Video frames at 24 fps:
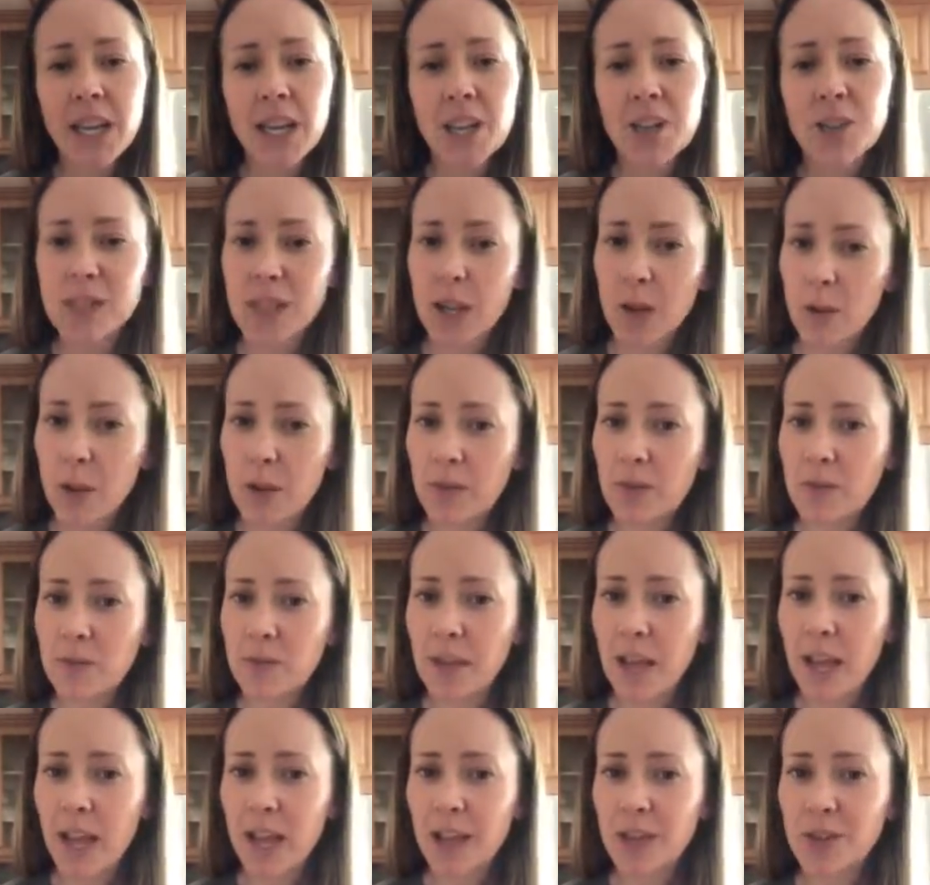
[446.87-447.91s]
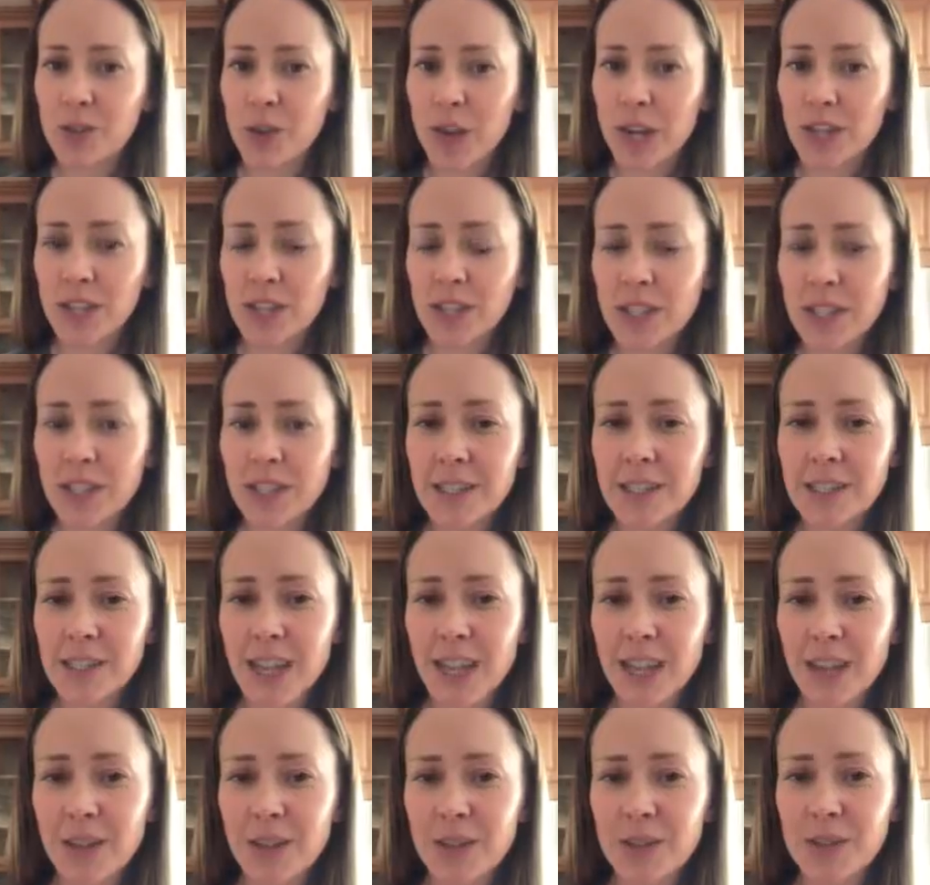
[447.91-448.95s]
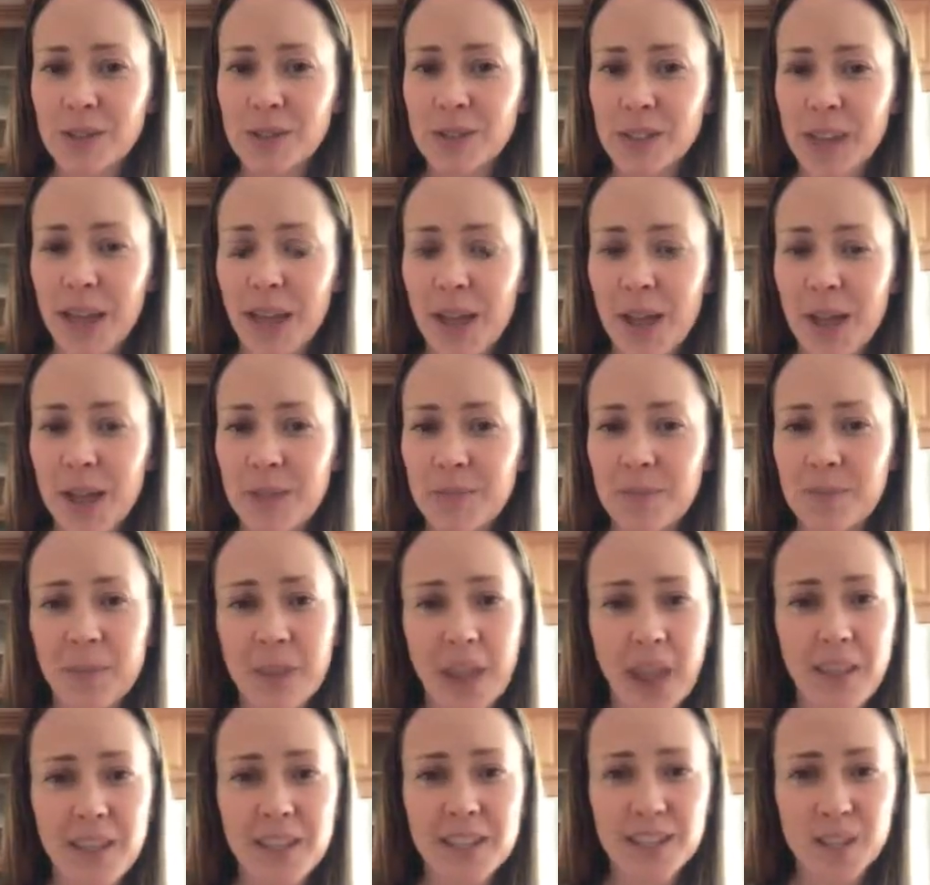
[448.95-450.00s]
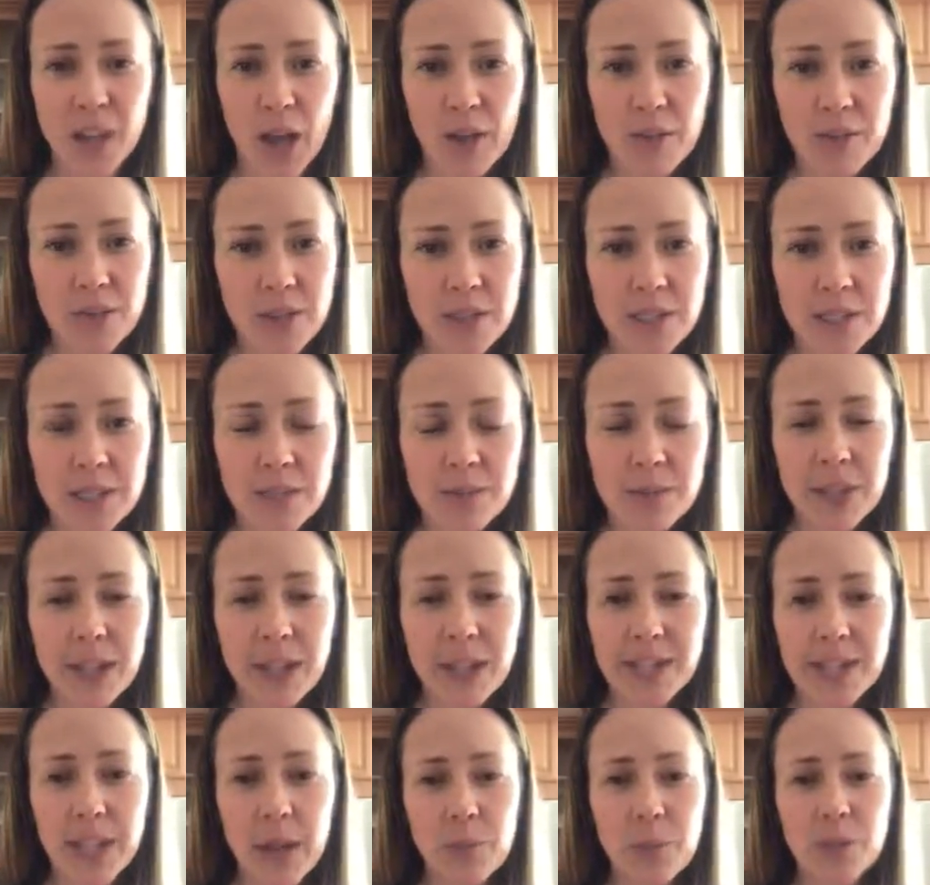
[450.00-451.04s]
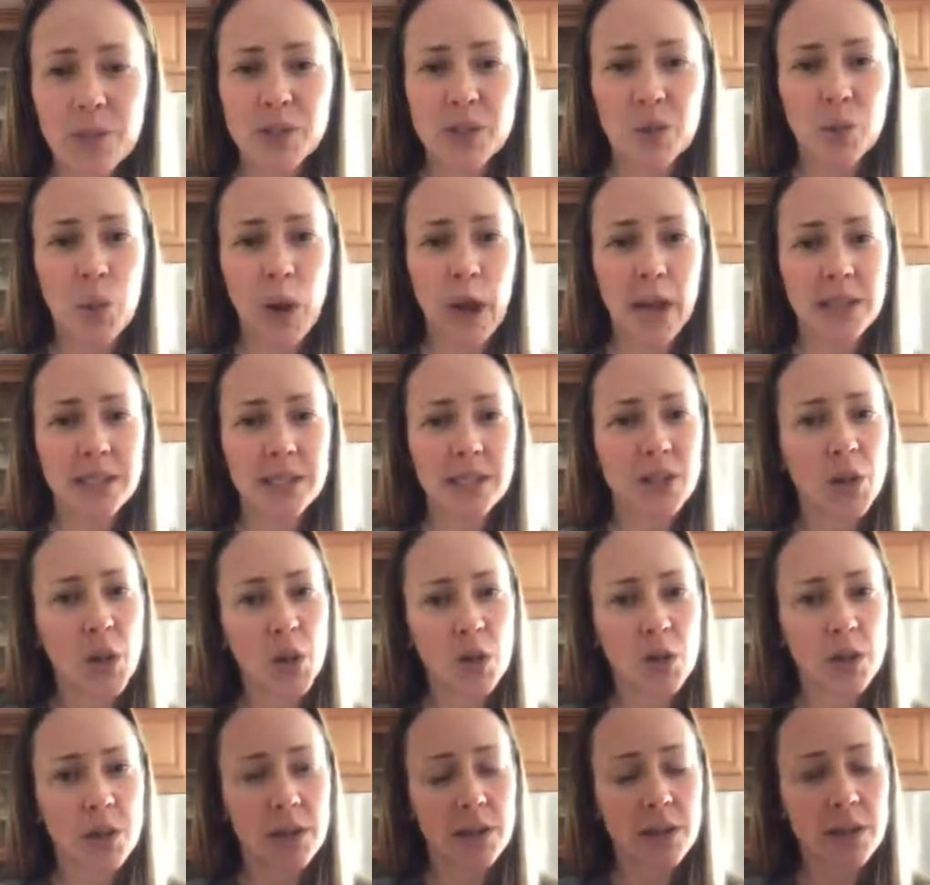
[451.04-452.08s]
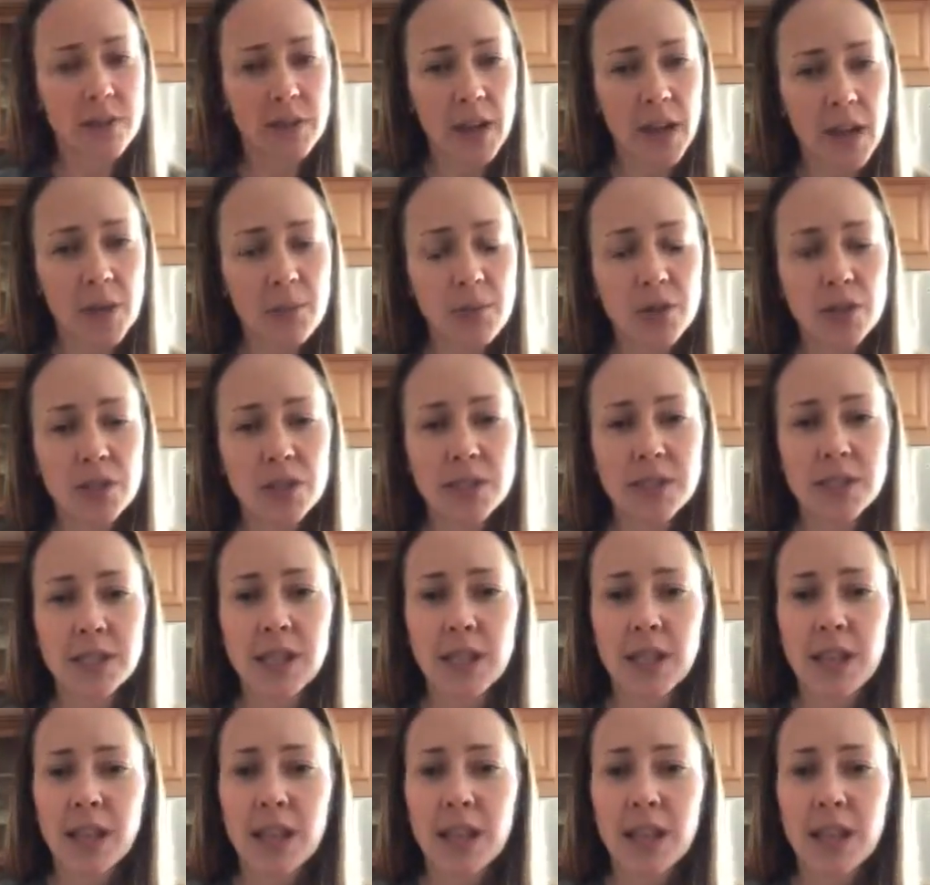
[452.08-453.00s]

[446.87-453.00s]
You stay away from that dryer sheets and those and the softeners because that puts a waxy coating on the fibers.